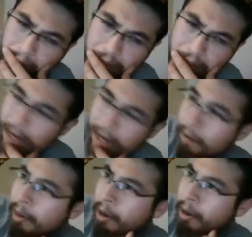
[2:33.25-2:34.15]
Trying to
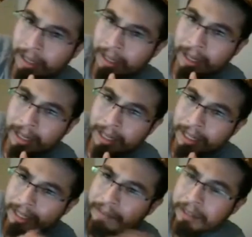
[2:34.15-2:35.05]
recall
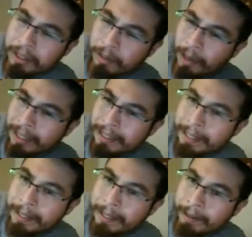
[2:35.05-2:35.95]
even the smallest
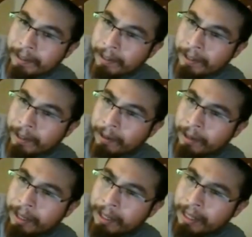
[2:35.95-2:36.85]
details, you know,
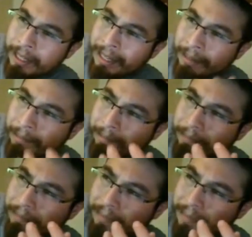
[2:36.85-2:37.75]
like,
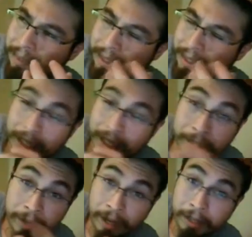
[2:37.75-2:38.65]
let's be
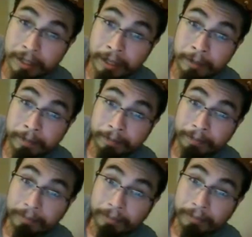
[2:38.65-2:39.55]
honest here.
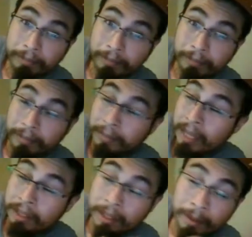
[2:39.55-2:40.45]
Now,
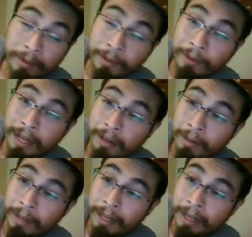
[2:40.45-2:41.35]
some of you, I know,
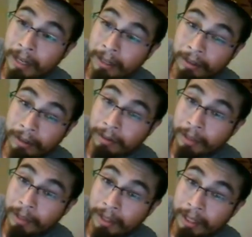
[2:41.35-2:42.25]
may not agree with me
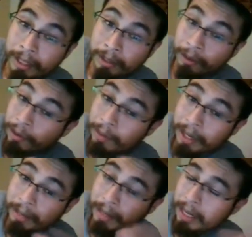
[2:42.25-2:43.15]
on this, or you may
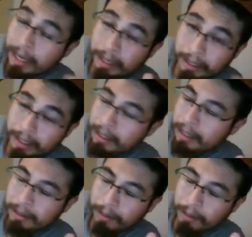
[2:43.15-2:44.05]
not,
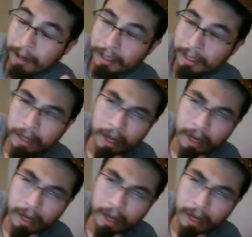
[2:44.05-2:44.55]
regardless.